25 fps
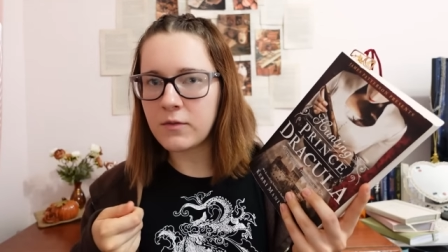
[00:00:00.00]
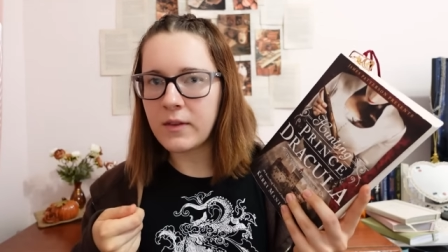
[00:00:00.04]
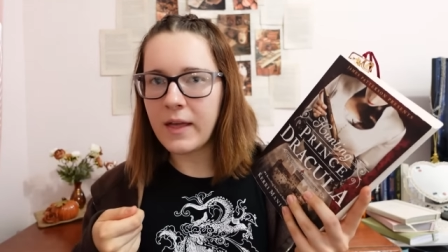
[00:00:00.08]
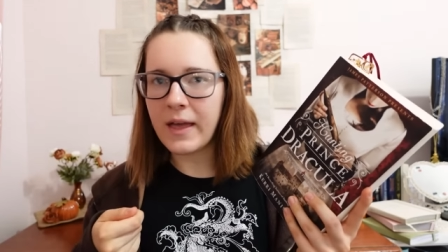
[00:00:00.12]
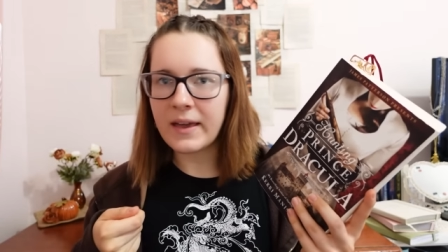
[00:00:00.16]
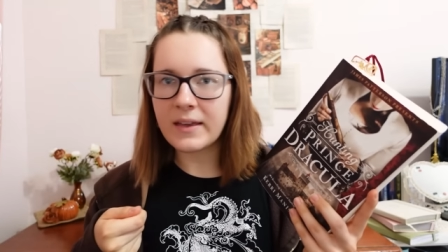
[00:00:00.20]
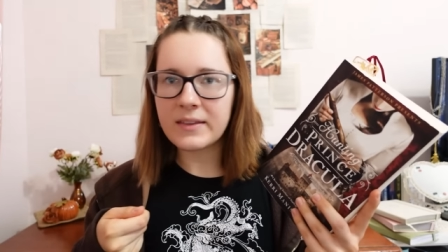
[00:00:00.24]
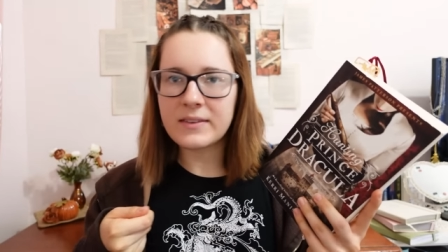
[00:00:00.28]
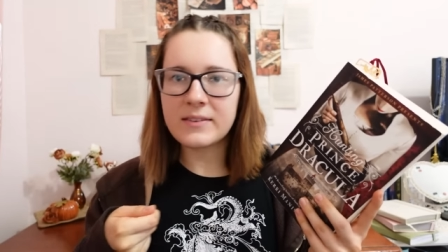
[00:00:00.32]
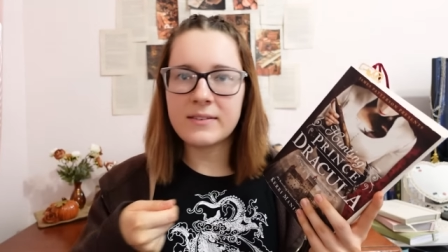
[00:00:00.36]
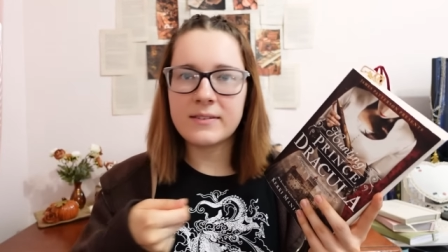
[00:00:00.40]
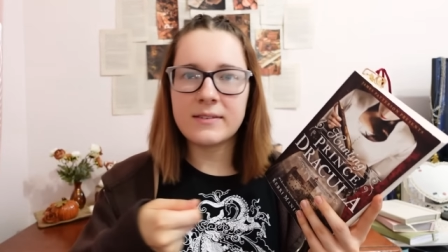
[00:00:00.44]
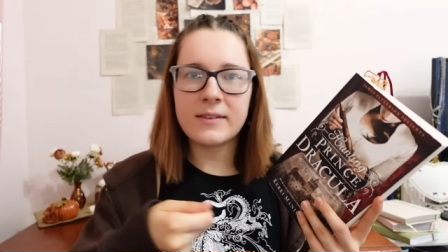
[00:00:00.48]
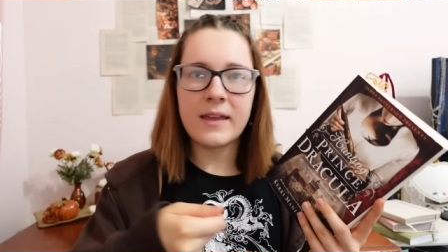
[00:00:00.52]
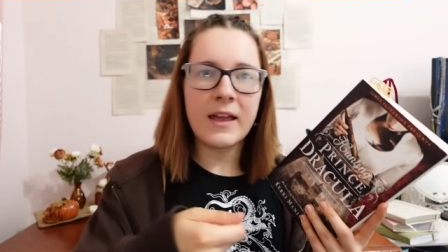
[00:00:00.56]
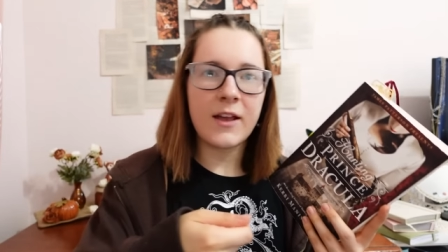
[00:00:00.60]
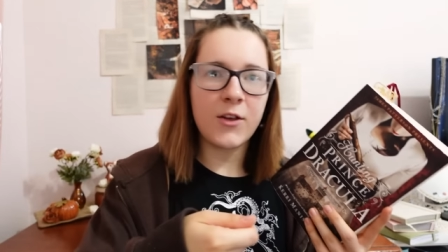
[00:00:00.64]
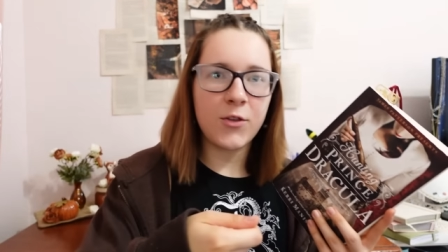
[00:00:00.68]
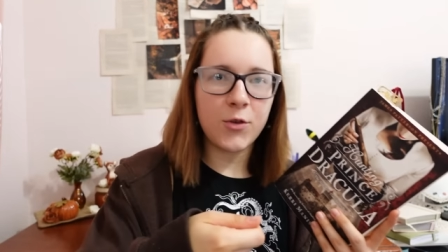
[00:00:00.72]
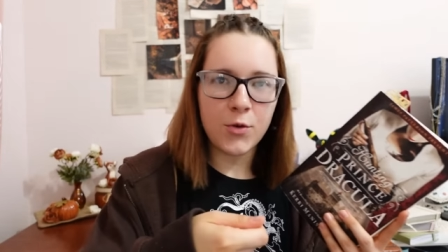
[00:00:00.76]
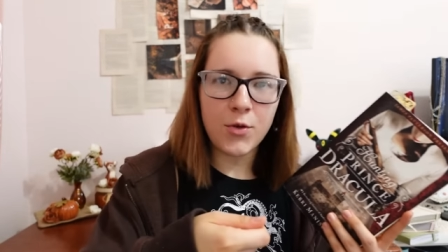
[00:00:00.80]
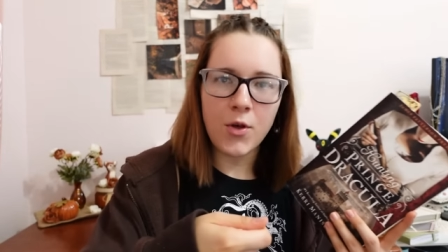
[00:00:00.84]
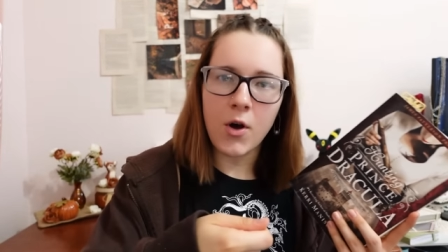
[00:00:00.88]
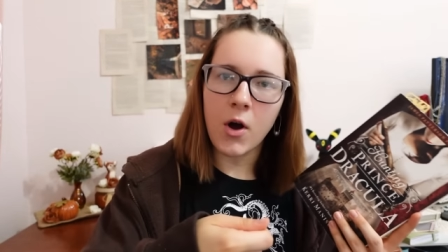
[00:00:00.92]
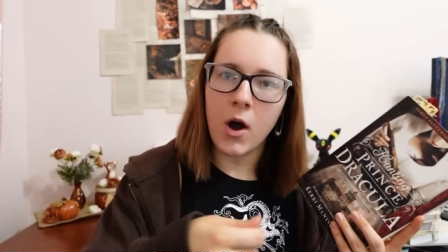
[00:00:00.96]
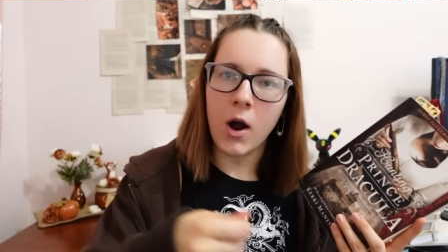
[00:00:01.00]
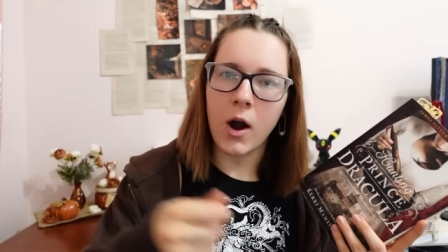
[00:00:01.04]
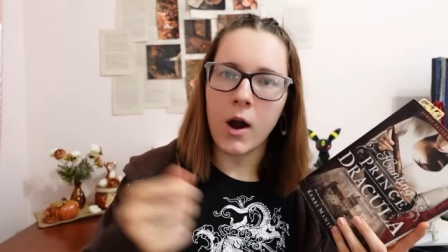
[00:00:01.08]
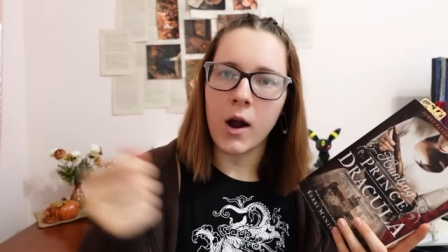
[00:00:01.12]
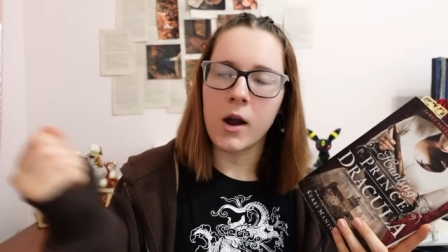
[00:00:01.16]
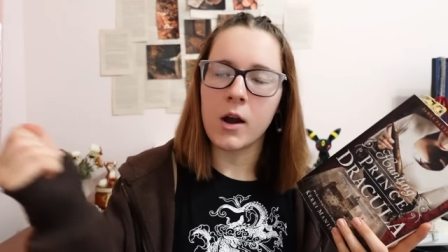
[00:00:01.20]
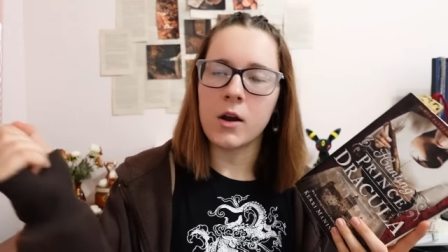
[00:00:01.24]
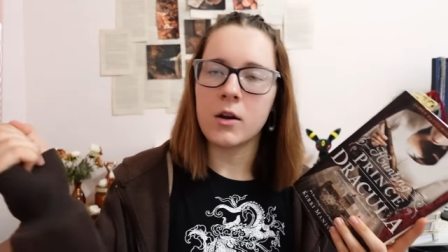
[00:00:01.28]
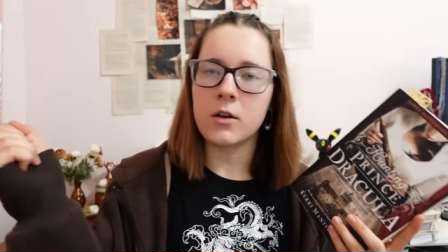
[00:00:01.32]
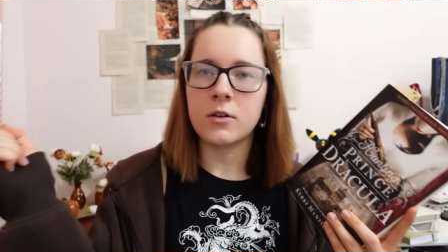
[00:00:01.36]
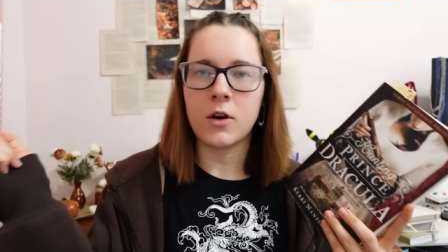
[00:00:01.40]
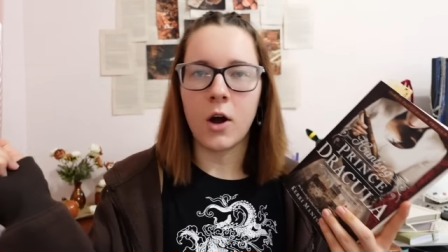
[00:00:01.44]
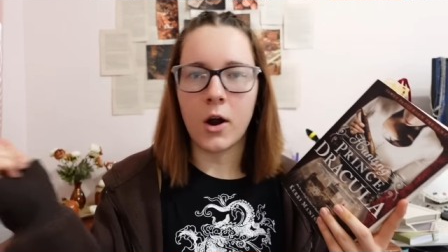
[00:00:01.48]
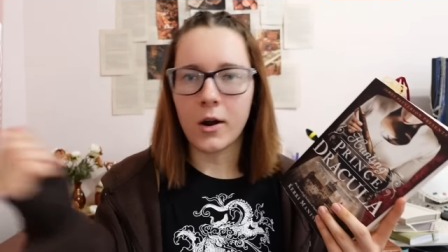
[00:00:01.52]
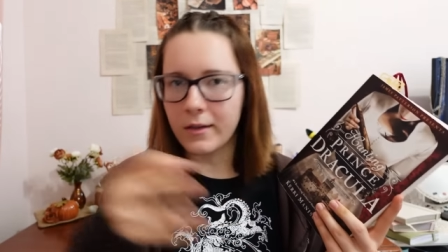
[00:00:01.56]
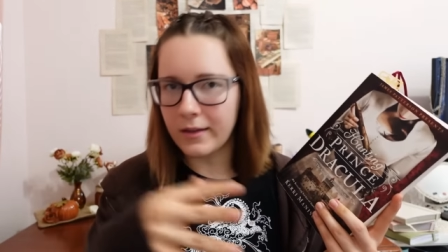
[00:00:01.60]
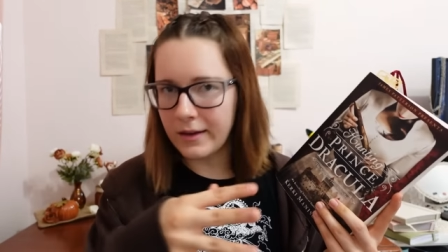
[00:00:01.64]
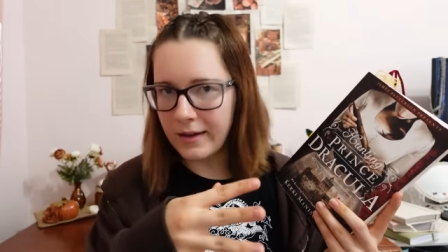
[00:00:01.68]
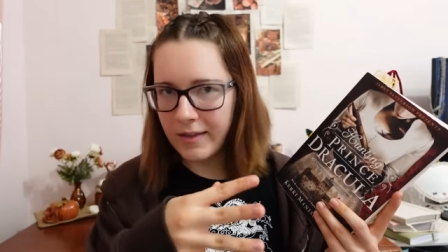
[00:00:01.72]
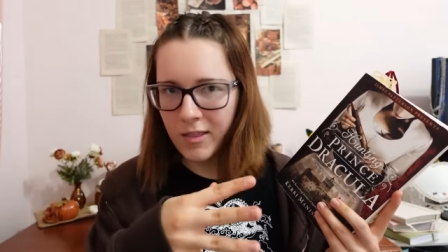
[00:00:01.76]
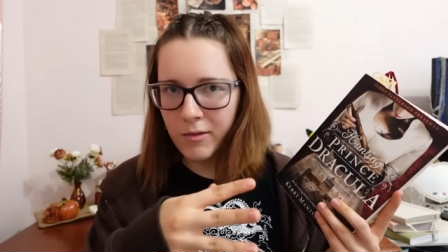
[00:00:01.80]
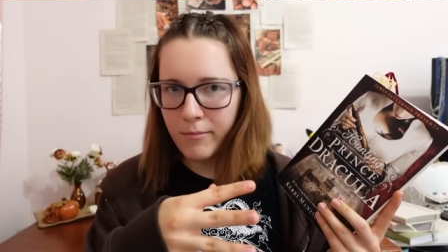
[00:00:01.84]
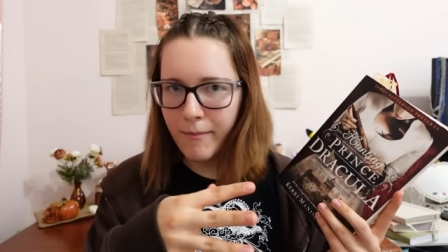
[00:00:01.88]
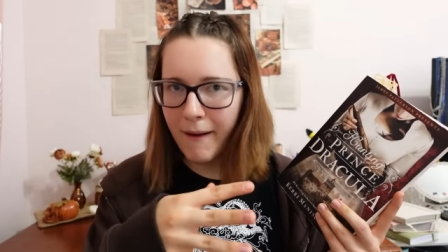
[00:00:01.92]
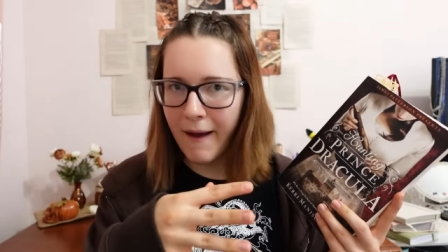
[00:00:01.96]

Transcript: like stake through the heart, garlic in the